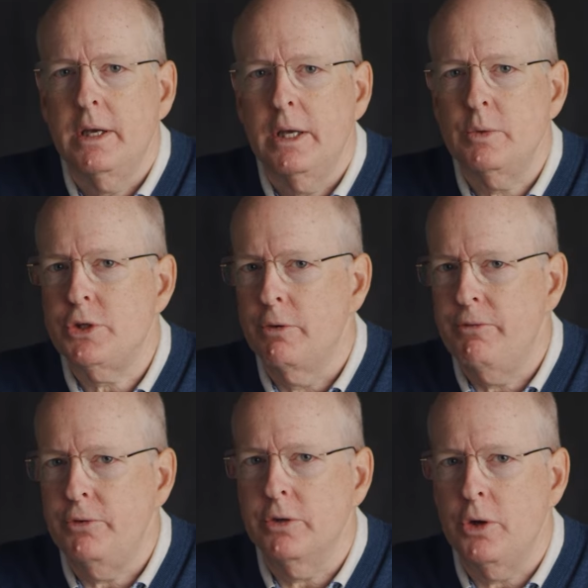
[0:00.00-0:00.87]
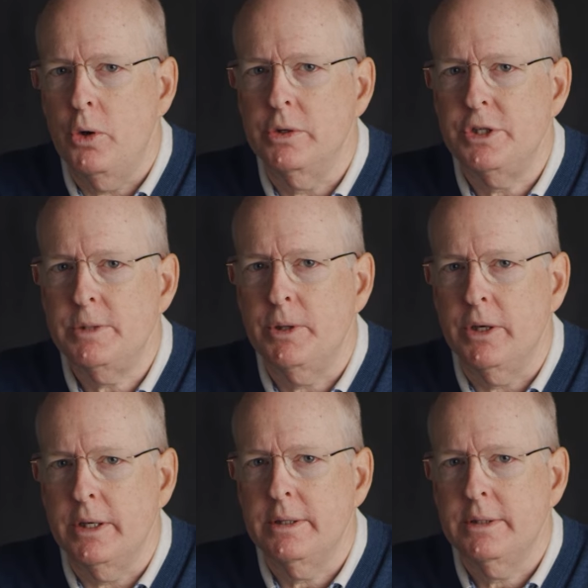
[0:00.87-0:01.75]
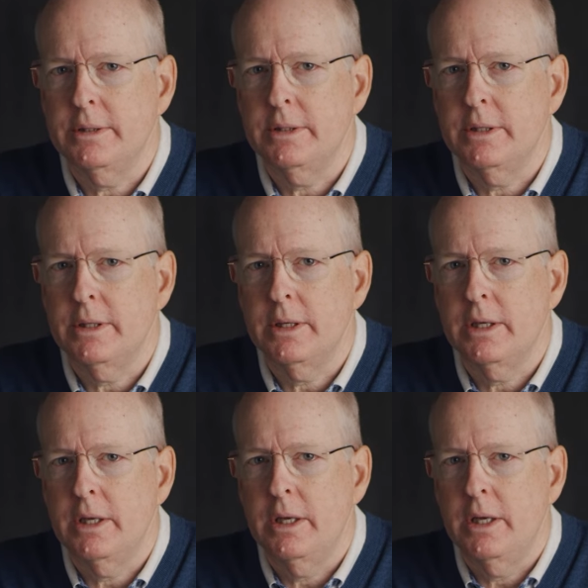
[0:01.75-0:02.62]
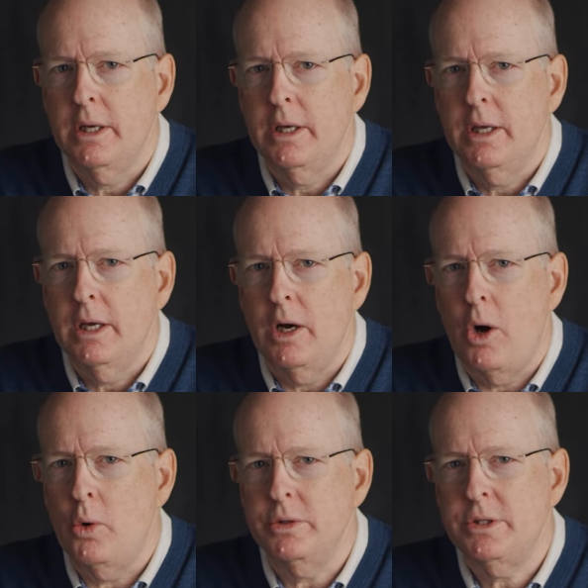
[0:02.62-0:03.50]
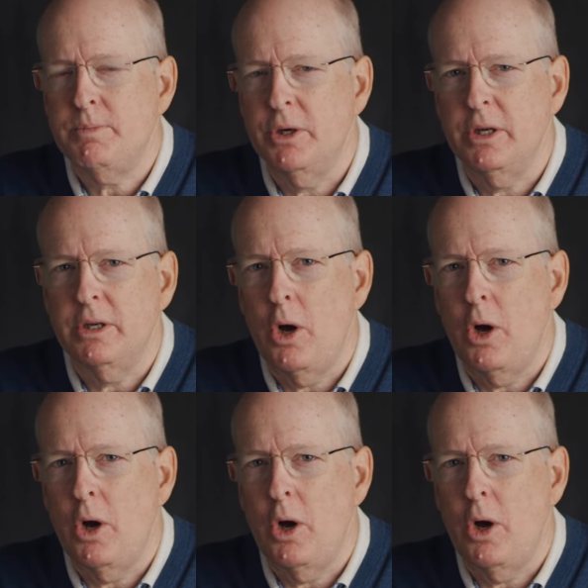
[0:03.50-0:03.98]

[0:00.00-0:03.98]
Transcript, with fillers: He was so full of the Holy Spirit, a Holy Spirit